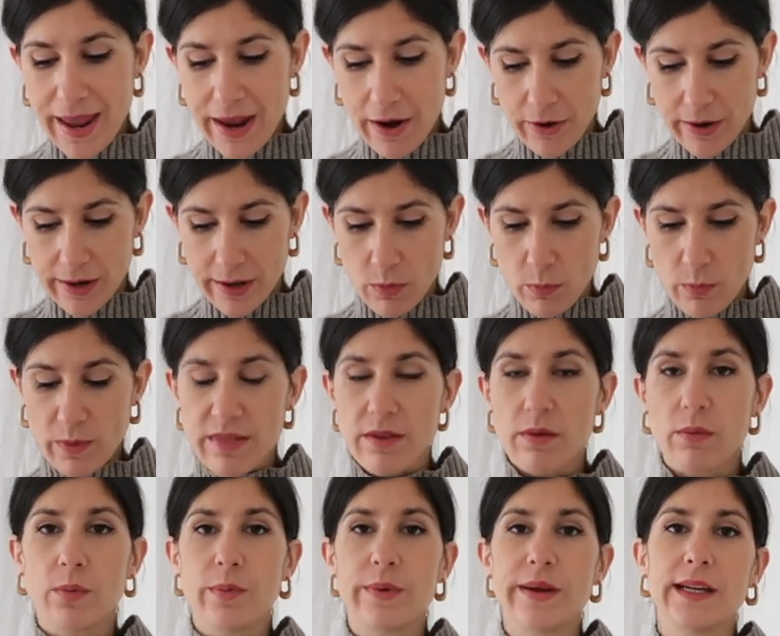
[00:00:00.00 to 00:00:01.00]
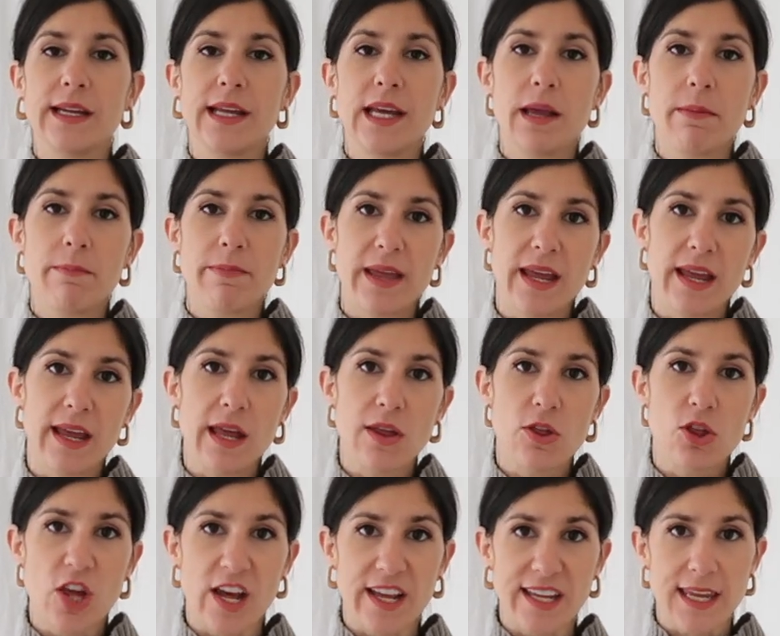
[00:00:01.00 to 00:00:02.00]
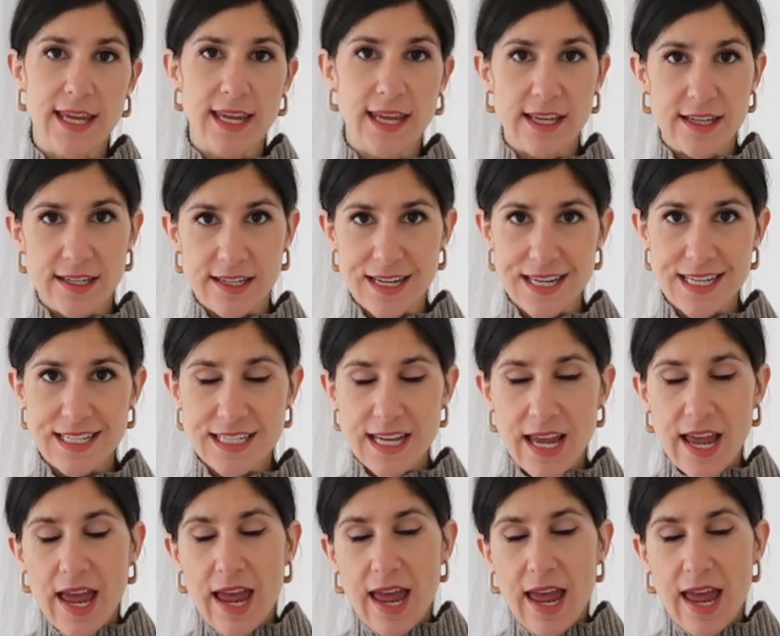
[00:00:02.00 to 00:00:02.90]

pairing it with a really big chunky knit.